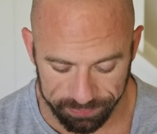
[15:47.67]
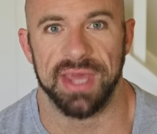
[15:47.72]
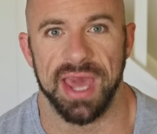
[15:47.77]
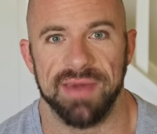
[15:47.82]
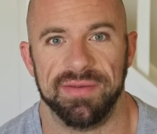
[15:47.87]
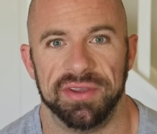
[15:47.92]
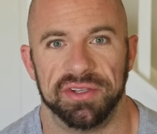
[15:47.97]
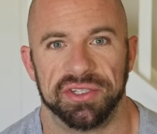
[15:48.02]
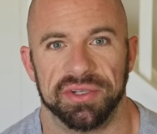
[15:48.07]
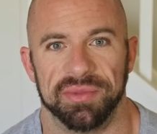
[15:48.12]

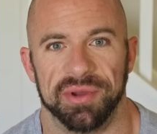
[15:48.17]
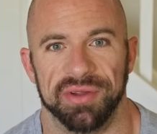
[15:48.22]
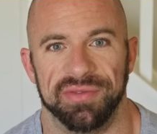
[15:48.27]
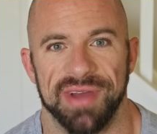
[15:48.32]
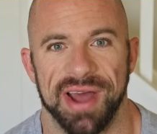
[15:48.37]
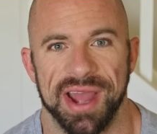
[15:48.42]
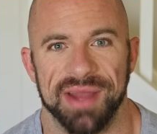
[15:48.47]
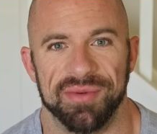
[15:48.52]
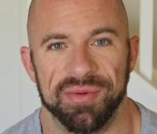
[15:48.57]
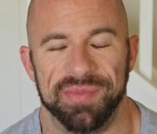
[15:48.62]
gave you some good
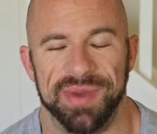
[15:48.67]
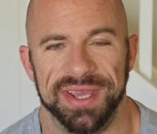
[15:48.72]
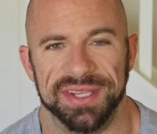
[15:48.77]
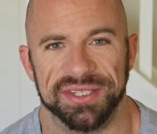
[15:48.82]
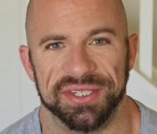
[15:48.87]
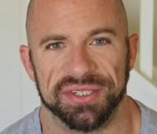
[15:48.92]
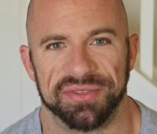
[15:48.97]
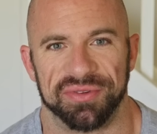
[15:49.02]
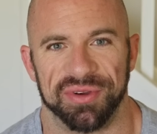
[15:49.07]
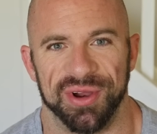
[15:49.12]
valuable
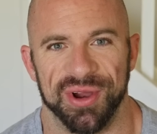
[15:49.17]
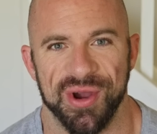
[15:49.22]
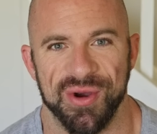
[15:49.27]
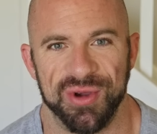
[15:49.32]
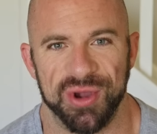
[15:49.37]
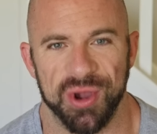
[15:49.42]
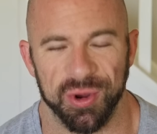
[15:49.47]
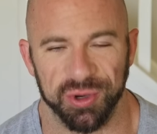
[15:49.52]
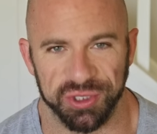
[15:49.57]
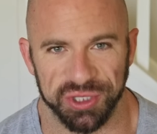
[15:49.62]
pieces for your
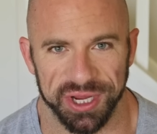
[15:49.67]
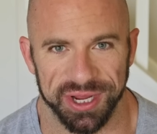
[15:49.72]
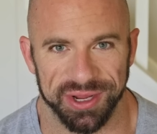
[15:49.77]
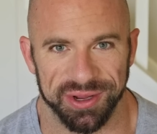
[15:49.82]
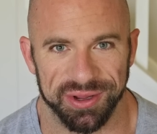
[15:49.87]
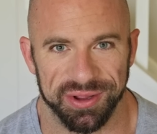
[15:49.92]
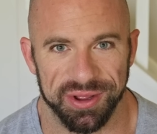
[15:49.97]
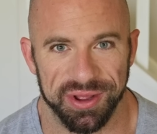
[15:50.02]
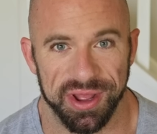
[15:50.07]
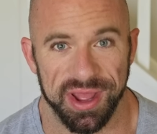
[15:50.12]
own
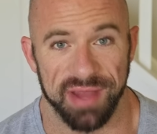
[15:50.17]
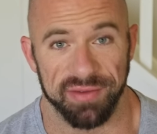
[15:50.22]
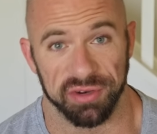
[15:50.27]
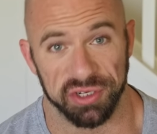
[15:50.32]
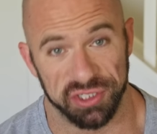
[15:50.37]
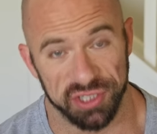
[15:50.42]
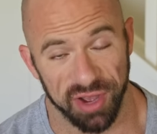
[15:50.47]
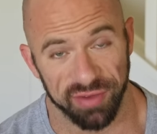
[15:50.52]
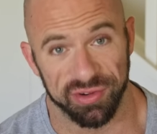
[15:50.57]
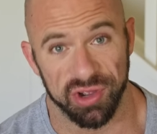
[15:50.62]
coaching, if you're
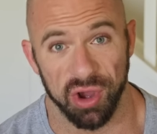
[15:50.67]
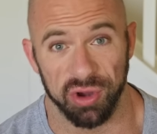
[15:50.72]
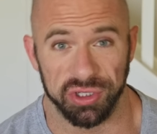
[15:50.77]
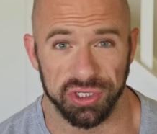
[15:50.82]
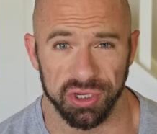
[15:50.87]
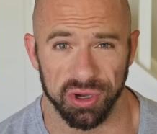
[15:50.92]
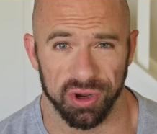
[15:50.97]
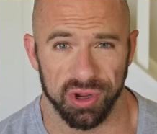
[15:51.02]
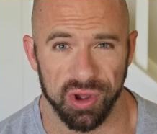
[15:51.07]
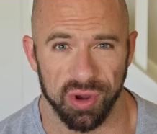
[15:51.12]

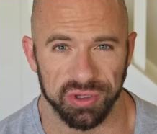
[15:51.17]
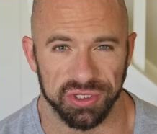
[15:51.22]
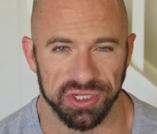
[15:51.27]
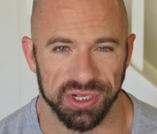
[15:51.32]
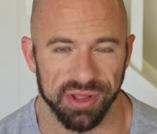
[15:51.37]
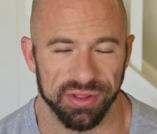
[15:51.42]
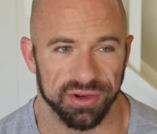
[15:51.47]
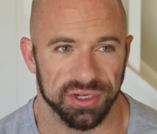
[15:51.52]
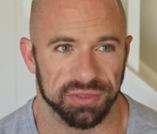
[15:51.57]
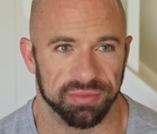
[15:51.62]
self-coaching or
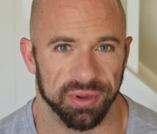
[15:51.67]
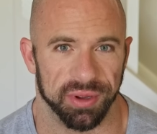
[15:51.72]
coaching others.